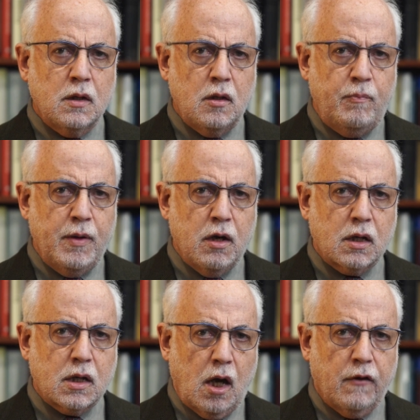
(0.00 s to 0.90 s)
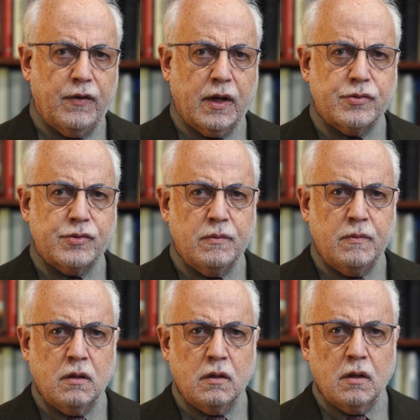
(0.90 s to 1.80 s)
to bitter conflicts
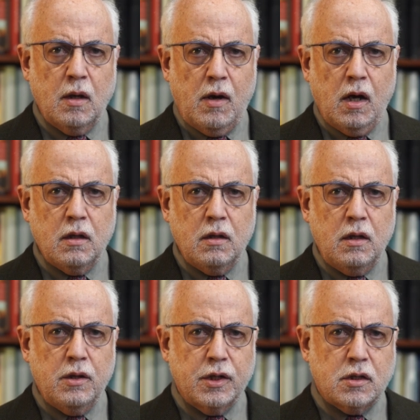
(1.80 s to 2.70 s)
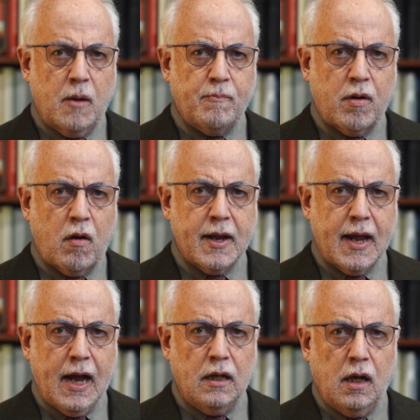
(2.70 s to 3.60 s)
among the temporary
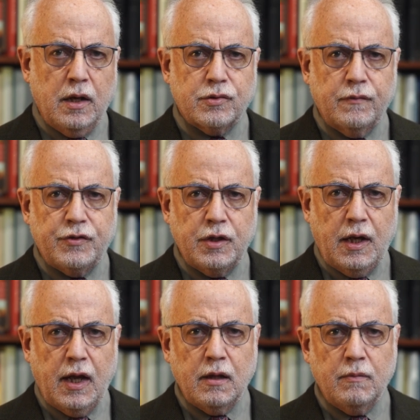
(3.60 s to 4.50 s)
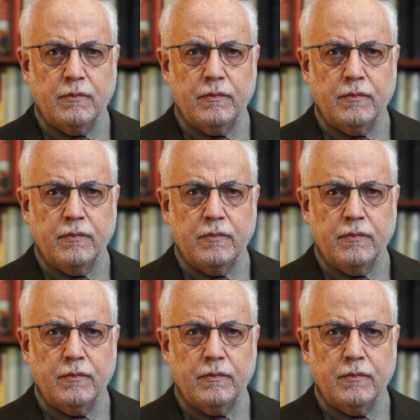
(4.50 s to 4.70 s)
allies of today.